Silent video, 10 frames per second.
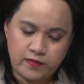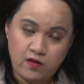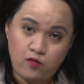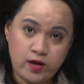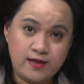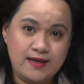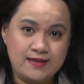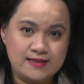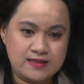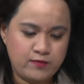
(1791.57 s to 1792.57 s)
One
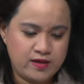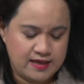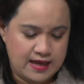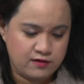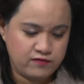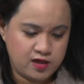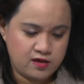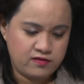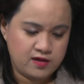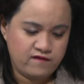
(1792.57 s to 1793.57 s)
in December at the end of the
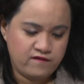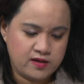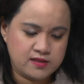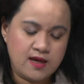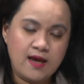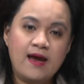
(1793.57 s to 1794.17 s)
year, 31st,